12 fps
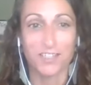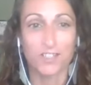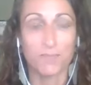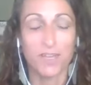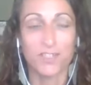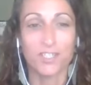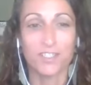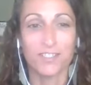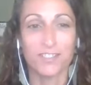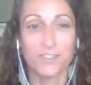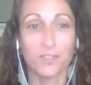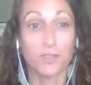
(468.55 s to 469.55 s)
as you
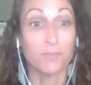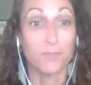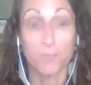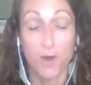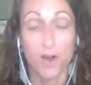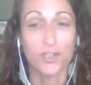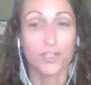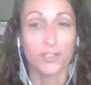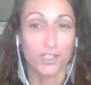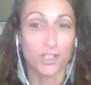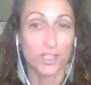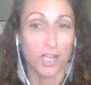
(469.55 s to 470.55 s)
mentioned your partner
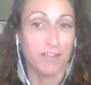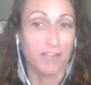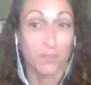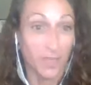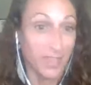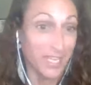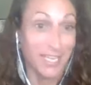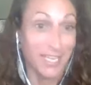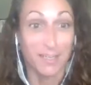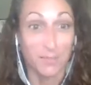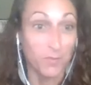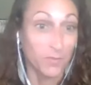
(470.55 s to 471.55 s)
and sharing with
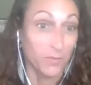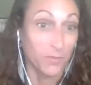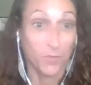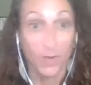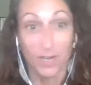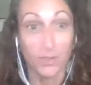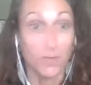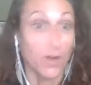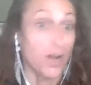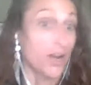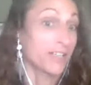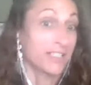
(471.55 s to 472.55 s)
him where you
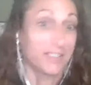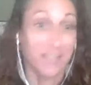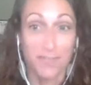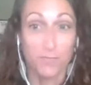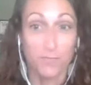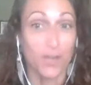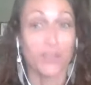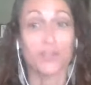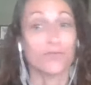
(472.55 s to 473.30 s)
are and what you're